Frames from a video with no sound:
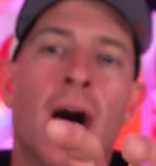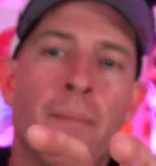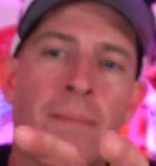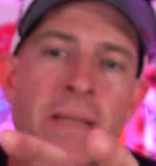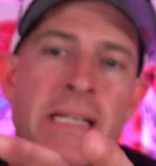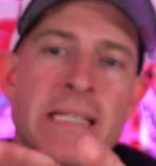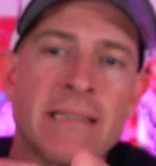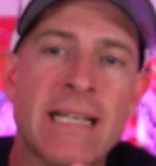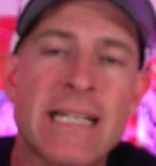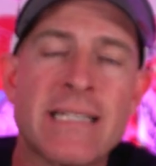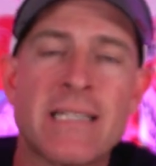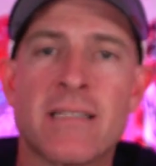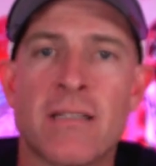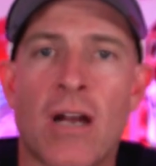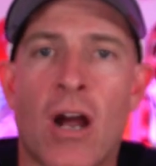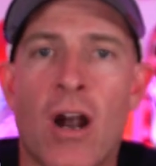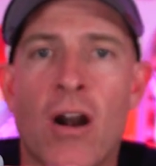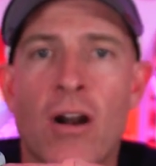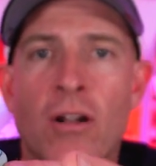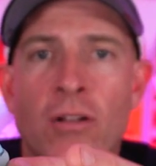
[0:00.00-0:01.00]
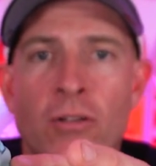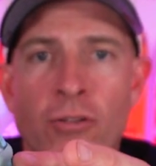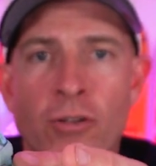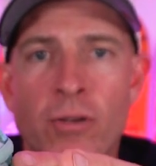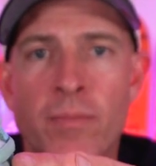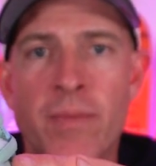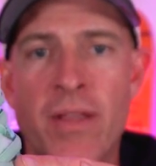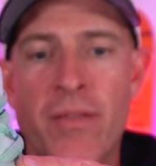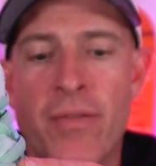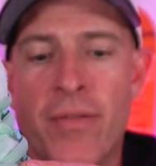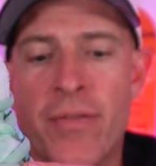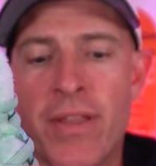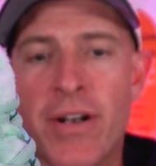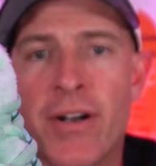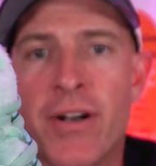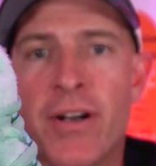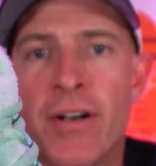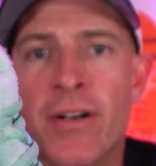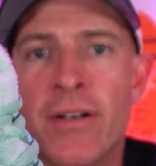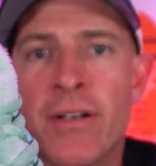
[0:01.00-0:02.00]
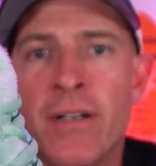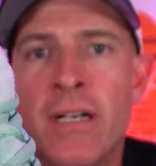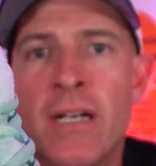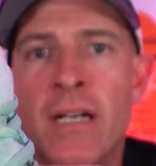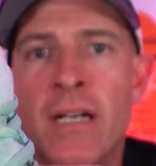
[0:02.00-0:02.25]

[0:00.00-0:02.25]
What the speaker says: These laces are a little bit thinner